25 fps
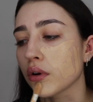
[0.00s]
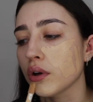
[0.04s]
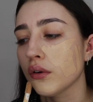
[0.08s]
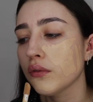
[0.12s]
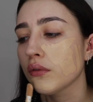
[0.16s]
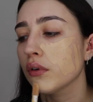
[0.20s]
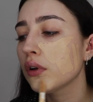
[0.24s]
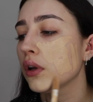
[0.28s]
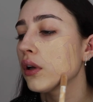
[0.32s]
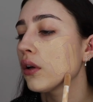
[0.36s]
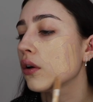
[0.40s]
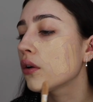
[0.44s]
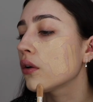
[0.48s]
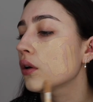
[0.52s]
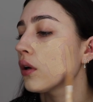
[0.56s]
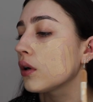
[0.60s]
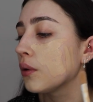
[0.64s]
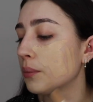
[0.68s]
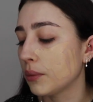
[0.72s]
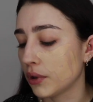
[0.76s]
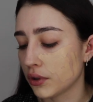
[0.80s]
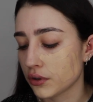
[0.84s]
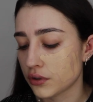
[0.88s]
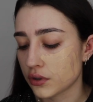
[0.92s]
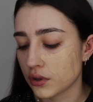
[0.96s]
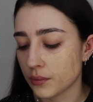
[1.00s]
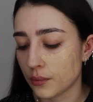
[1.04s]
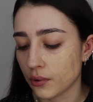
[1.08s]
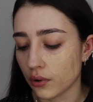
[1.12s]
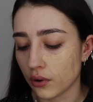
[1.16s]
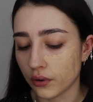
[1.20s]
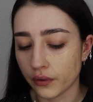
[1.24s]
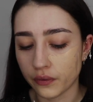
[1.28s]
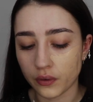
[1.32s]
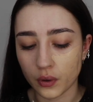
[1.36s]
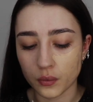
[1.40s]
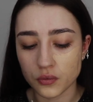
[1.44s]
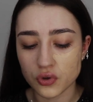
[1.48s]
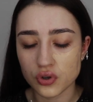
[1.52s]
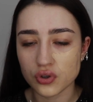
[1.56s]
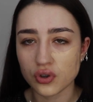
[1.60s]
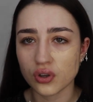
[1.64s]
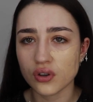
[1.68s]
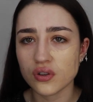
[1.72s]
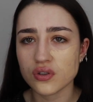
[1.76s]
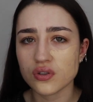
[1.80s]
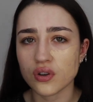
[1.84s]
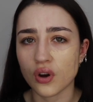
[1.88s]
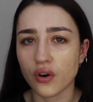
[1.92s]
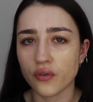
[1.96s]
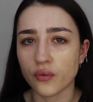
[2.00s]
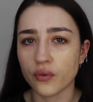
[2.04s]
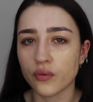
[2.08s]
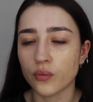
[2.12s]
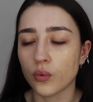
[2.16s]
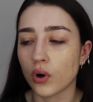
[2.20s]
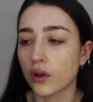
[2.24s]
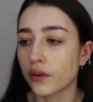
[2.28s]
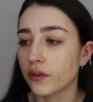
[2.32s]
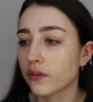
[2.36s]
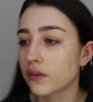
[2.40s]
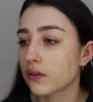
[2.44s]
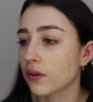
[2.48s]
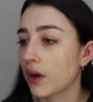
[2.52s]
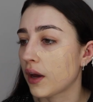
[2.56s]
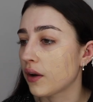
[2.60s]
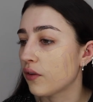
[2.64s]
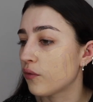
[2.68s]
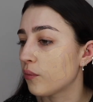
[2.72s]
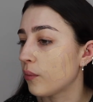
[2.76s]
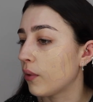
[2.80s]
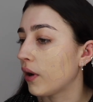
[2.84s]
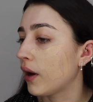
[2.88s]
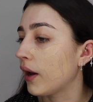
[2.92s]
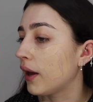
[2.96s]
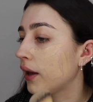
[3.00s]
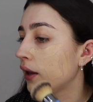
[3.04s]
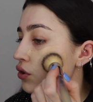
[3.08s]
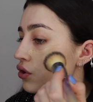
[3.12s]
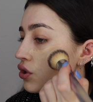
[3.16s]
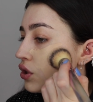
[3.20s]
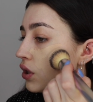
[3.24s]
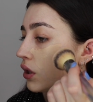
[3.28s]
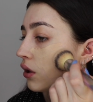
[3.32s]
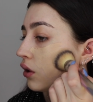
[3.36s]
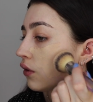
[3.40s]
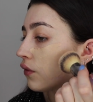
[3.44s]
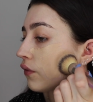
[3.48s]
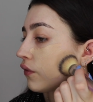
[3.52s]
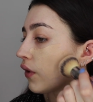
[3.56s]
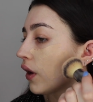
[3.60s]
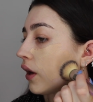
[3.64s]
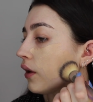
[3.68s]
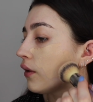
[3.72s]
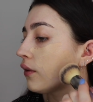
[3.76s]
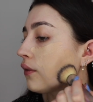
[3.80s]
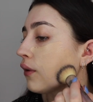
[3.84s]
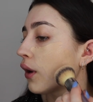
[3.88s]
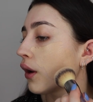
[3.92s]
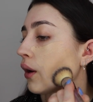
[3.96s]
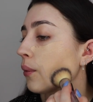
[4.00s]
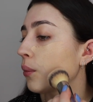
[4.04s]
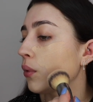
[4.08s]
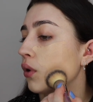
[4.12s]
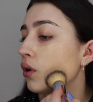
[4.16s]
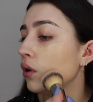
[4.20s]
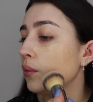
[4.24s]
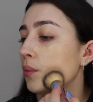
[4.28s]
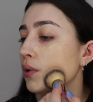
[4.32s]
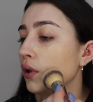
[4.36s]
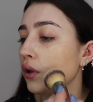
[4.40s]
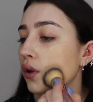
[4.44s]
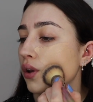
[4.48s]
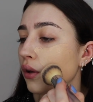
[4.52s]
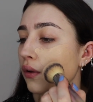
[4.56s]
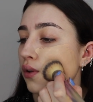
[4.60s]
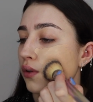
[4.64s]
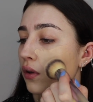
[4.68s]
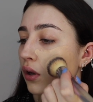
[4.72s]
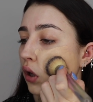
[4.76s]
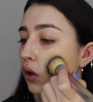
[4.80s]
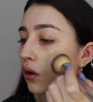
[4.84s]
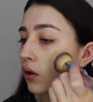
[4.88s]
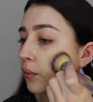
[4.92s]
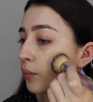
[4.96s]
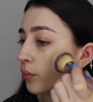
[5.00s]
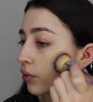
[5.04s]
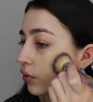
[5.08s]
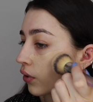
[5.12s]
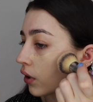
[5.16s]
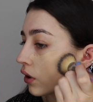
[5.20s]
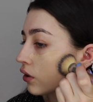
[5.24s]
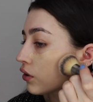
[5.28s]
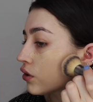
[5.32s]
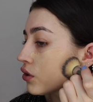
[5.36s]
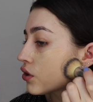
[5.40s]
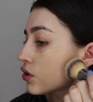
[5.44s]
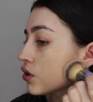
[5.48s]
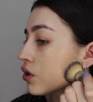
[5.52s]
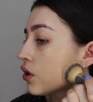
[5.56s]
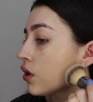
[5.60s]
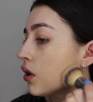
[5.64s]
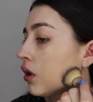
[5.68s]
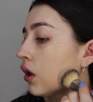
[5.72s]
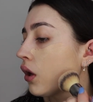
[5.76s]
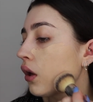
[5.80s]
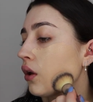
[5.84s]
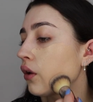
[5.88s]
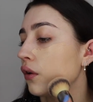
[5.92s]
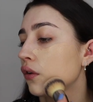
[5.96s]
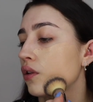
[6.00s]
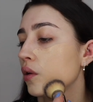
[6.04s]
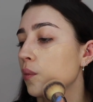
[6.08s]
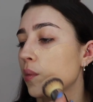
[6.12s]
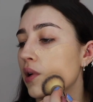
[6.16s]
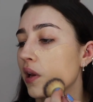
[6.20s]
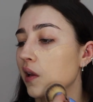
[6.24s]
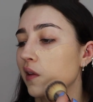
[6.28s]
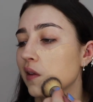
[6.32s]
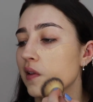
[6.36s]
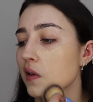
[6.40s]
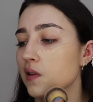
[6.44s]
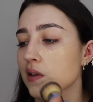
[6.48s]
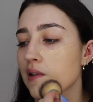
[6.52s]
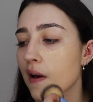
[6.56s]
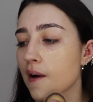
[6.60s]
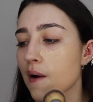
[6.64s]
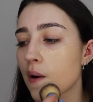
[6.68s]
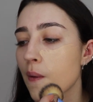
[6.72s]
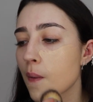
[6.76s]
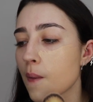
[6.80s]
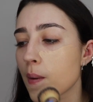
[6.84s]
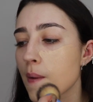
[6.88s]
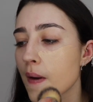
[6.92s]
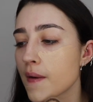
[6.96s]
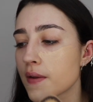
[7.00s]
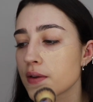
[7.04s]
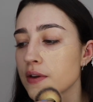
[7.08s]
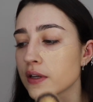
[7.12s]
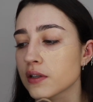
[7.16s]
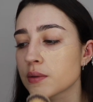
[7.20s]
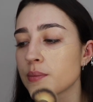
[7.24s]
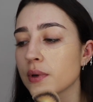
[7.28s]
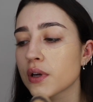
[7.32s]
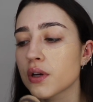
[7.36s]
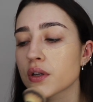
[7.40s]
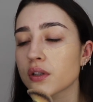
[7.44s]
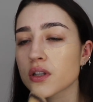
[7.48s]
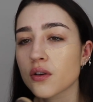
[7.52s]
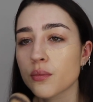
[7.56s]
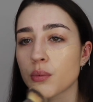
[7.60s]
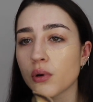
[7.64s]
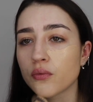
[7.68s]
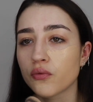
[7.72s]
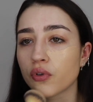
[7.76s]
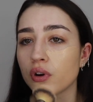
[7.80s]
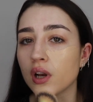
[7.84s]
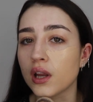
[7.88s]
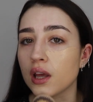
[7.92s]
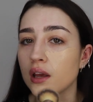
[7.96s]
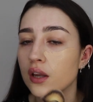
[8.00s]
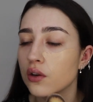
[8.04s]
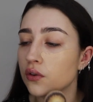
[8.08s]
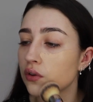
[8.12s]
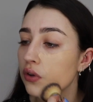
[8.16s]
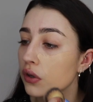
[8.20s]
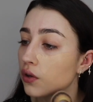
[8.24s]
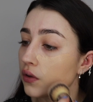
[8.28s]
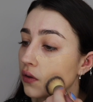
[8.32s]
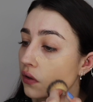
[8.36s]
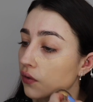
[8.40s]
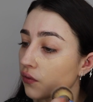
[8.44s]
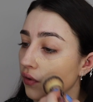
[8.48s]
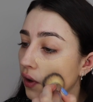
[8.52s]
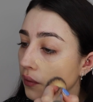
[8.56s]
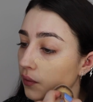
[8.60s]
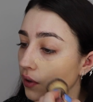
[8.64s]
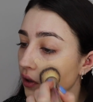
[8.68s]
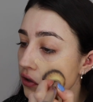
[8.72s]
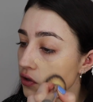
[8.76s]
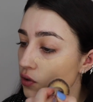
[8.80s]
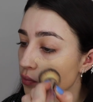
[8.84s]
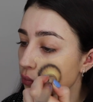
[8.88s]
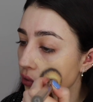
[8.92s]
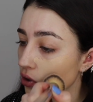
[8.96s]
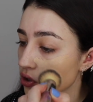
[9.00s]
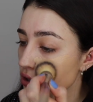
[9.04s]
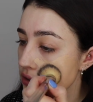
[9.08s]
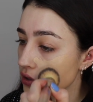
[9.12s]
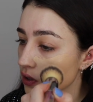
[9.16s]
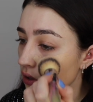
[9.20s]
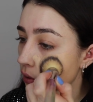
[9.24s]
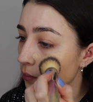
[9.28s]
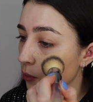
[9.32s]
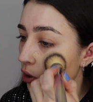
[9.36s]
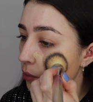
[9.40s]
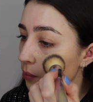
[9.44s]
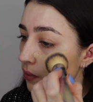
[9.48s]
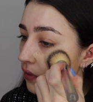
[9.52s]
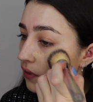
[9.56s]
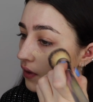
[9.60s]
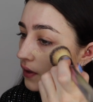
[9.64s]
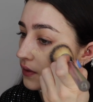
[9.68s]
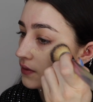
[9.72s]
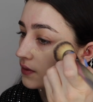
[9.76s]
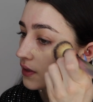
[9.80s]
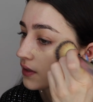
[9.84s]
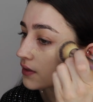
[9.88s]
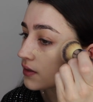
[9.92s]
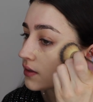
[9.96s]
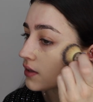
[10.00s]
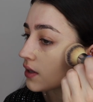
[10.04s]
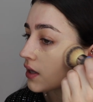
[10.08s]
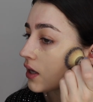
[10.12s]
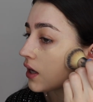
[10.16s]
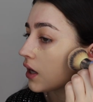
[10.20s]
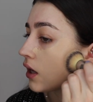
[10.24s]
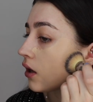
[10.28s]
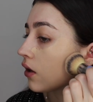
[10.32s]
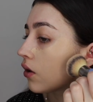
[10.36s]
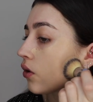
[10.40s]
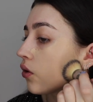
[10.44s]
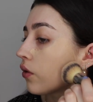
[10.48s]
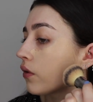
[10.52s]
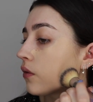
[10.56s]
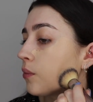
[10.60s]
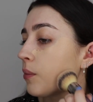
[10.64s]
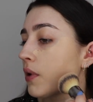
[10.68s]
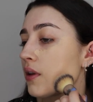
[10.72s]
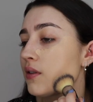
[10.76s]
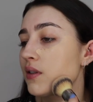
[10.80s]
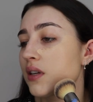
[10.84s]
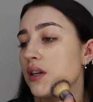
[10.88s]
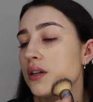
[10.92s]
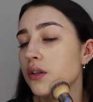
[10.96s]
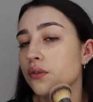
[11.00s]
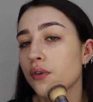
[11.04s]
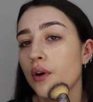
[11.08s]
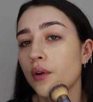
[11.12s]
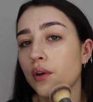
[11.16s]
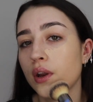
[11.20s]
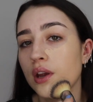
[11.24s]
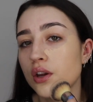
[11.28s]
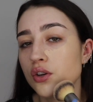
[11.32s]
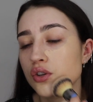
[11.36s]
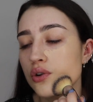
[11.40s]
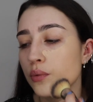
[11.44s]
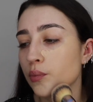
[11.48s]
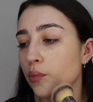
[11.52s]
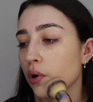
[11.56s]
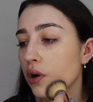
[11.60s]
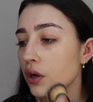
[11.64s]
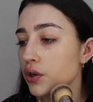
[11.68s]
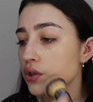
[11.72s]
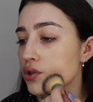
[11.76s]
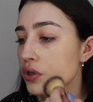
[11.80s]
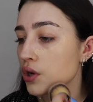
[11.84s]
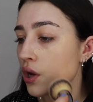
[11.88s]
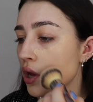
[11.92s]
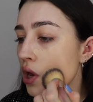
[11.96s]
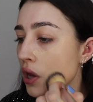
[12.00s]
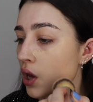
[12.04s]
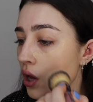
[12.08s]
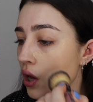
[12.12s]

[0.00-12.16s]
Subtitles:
I don't really know how much to put on, so I'm just going to start off with one side of my cheek first, and I'm going to be using a brush to blend this out, just because I've been really into using foundation brushes at the moment. This is the It Cosmetics foundation brush,